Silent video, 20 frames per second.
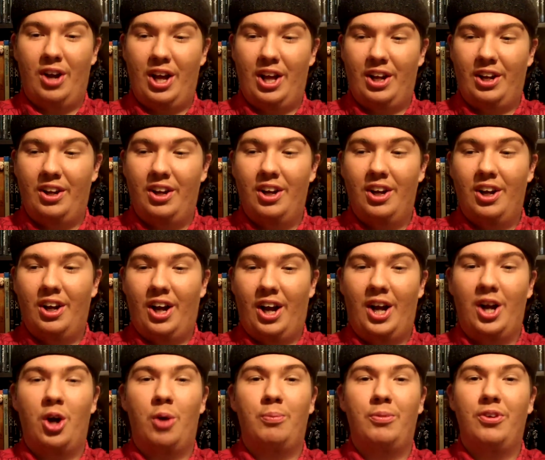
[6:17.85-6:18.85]
And
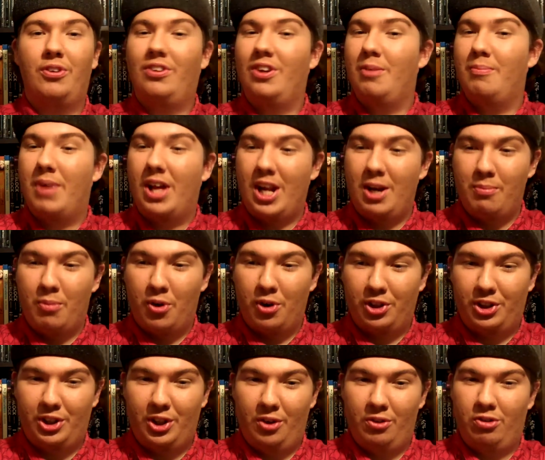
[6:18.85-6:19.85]
I hope to see many
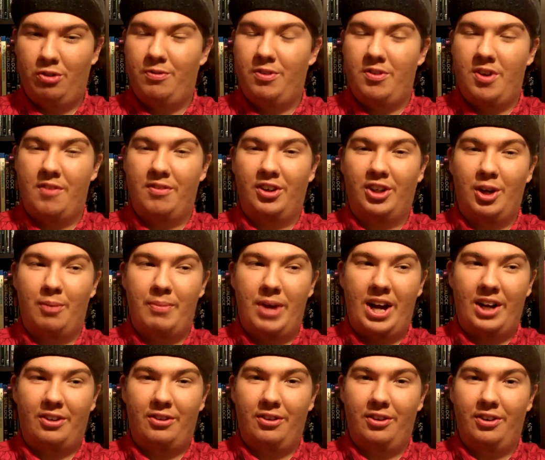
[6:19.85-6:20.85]
more shows if you ever come
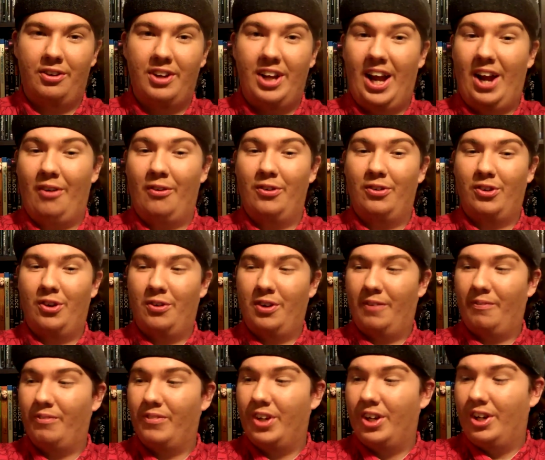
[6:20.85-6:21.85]
back to
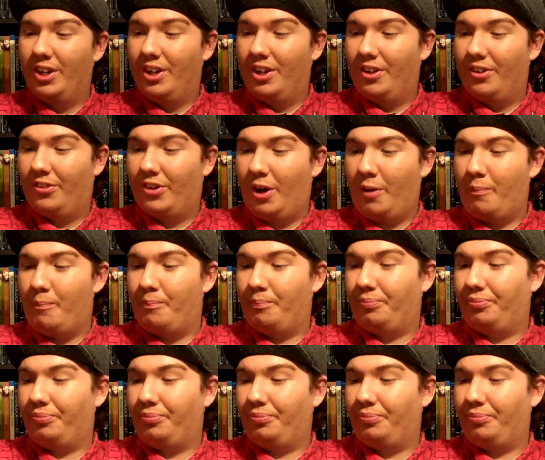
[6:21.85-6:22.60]
Arizona. So